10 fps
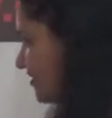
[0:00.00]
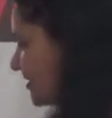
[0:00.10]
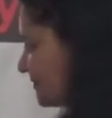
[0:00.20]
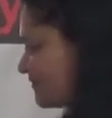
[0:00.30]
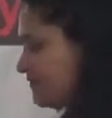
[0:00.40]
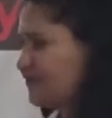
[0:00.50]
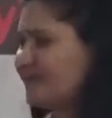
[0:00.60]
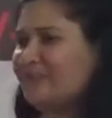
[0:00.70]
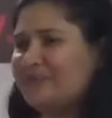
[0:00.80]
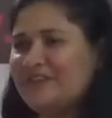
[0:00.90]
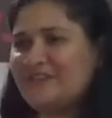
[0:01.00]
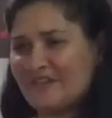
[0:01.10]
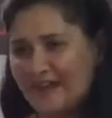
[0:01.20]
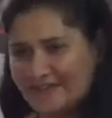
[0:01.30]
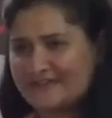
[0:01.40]
in terms of the feminine
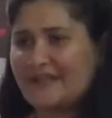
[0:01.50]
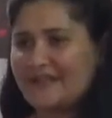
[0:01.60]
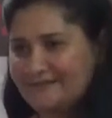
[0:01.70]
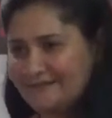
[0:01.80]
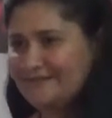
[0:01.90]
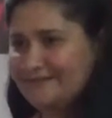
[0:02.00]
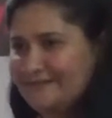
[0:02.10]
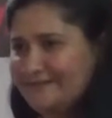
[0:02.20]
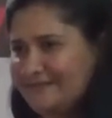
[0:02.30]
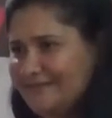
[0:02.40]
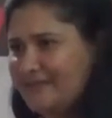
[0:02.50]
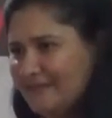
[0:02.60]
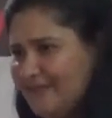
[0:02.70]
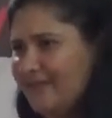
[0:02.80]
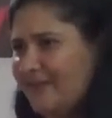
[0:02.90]
rising
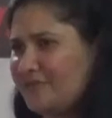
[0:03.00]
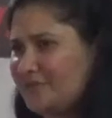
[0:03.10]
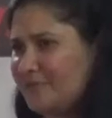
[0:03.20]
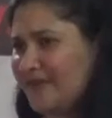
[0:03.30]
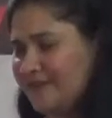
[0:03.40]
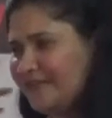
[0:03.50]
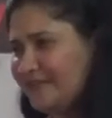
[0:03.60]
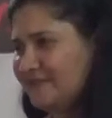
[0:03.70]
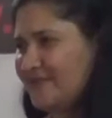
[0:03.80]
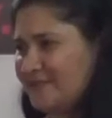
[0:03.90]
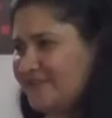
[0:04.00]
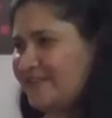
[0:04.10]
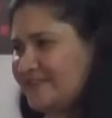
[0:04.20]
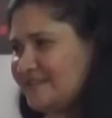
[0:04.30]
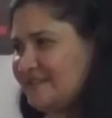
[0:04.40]
around the planet, in the
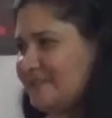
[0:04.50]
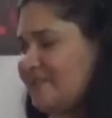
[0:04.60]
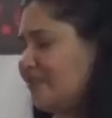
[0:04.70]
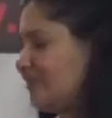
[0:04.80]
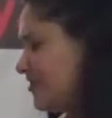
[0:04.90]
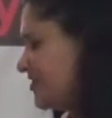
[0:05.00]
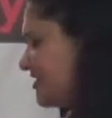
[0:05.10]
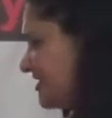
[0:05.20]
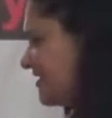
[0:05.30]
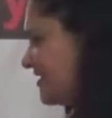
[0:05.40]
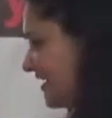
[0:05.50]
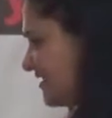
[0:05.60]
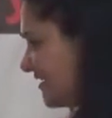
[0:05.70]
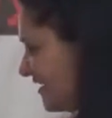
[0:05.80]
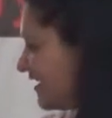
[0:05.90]
feminine as in the feminine consciousness
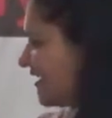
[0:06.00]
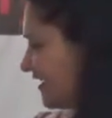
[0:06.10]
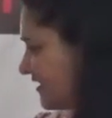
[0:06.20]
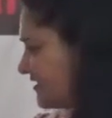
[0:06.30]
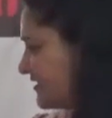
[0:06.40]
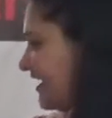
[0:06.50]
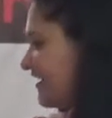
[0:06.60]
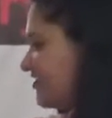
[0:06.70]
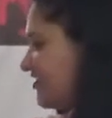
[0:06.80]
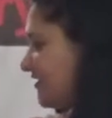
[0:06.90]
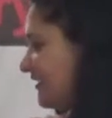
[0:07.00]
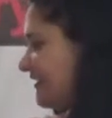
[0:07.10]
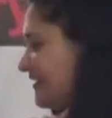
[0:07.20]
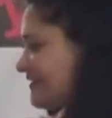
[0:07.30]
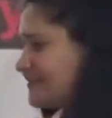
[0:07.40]
rising, it is that journey that's